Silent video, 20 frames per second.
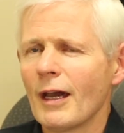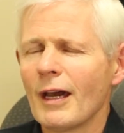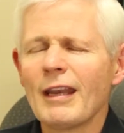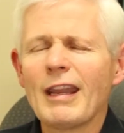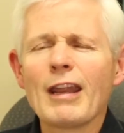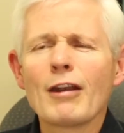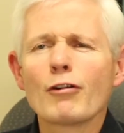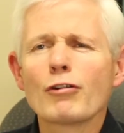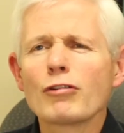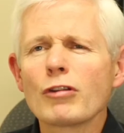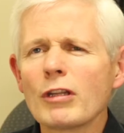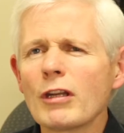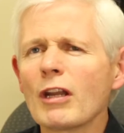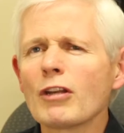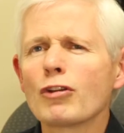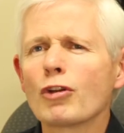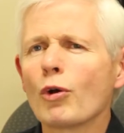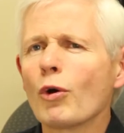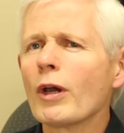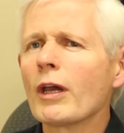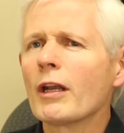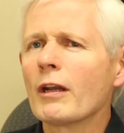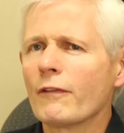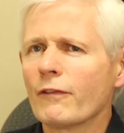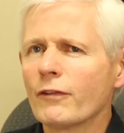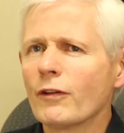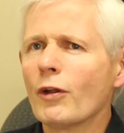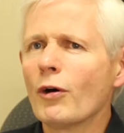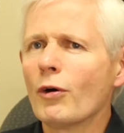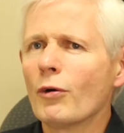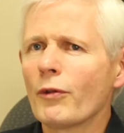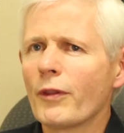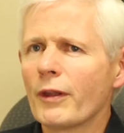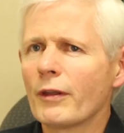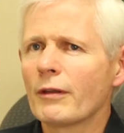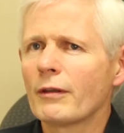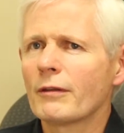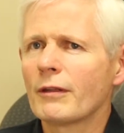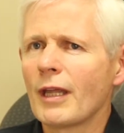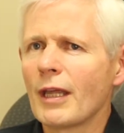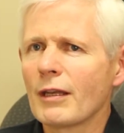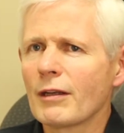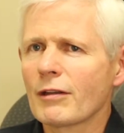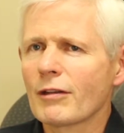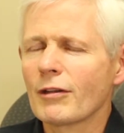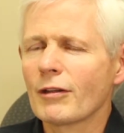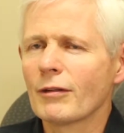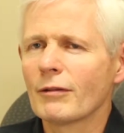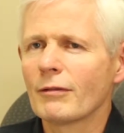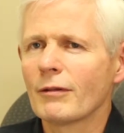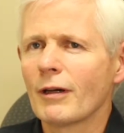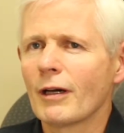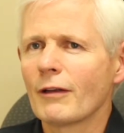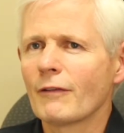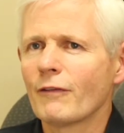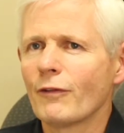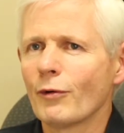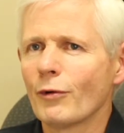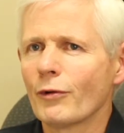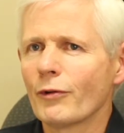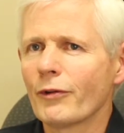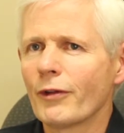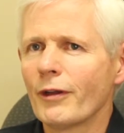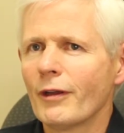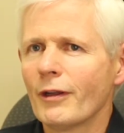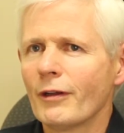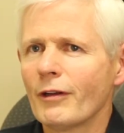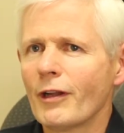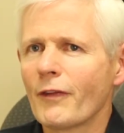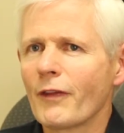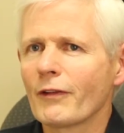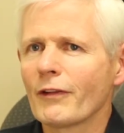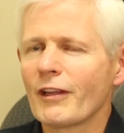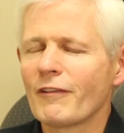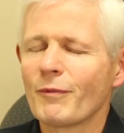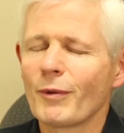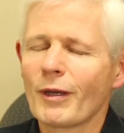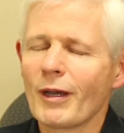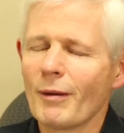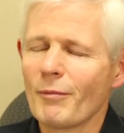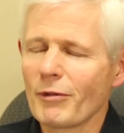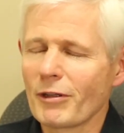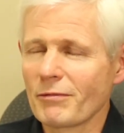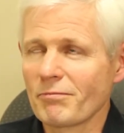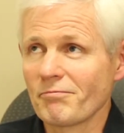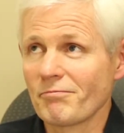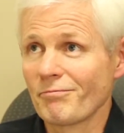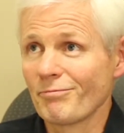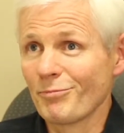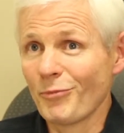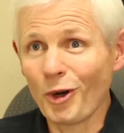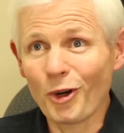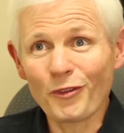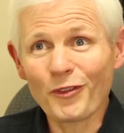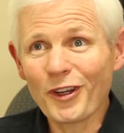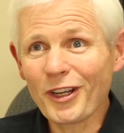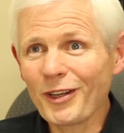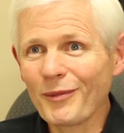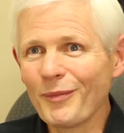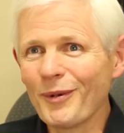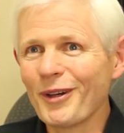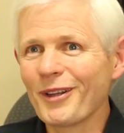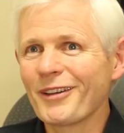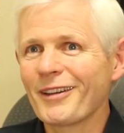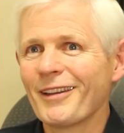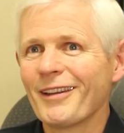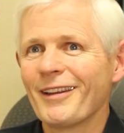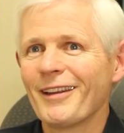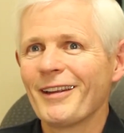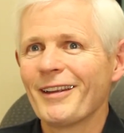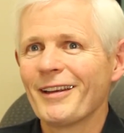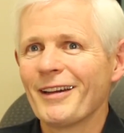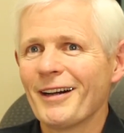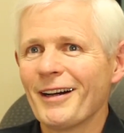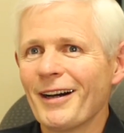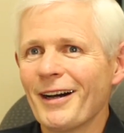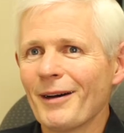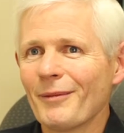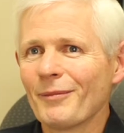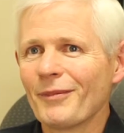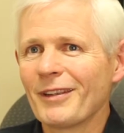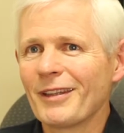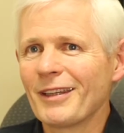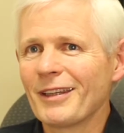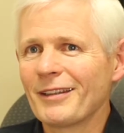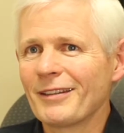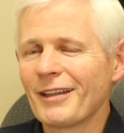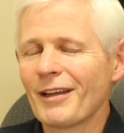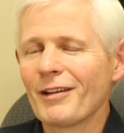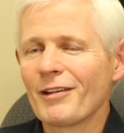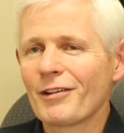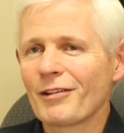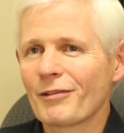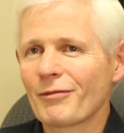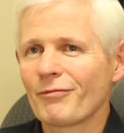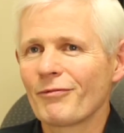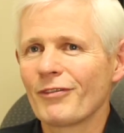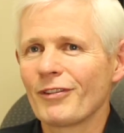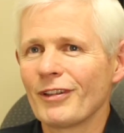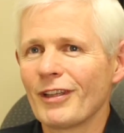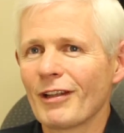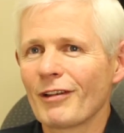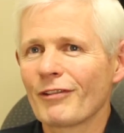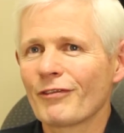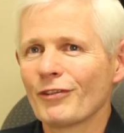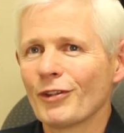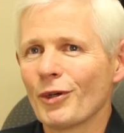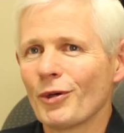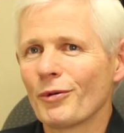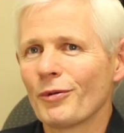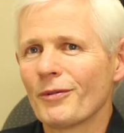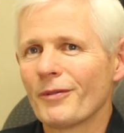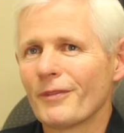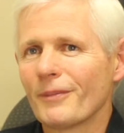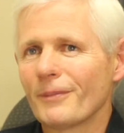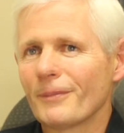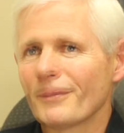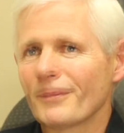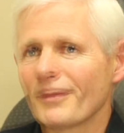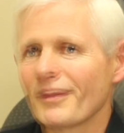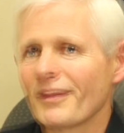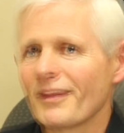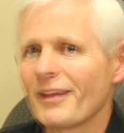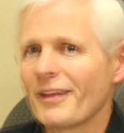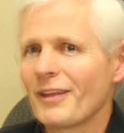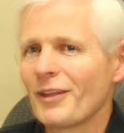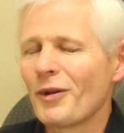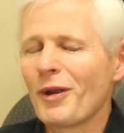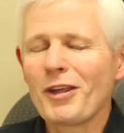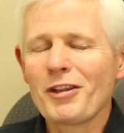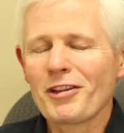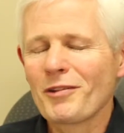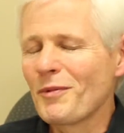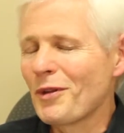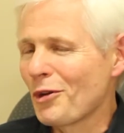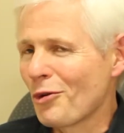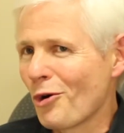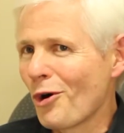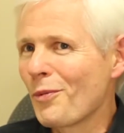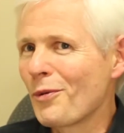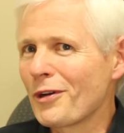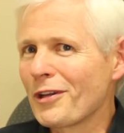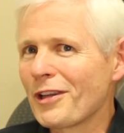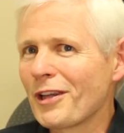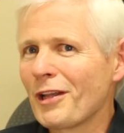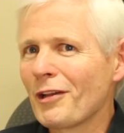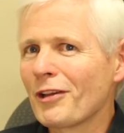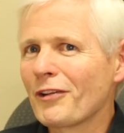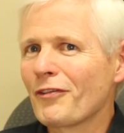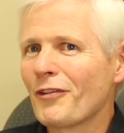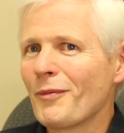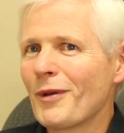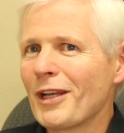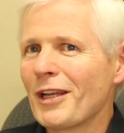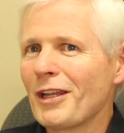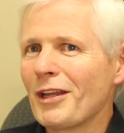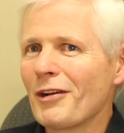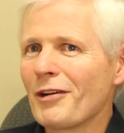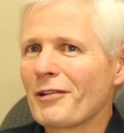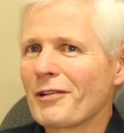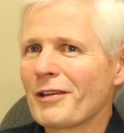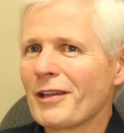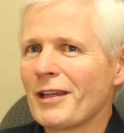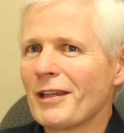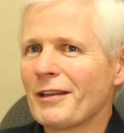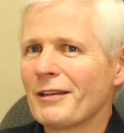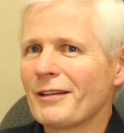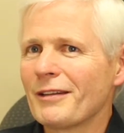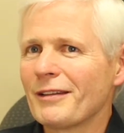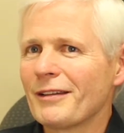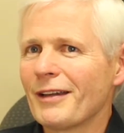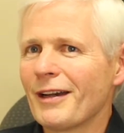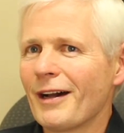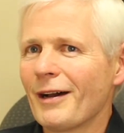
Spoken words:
energy and a joy and a flow that tends to unfold. Not that life becomes perfect, but it does flow. You know, I used to be in corporate sales for many years, and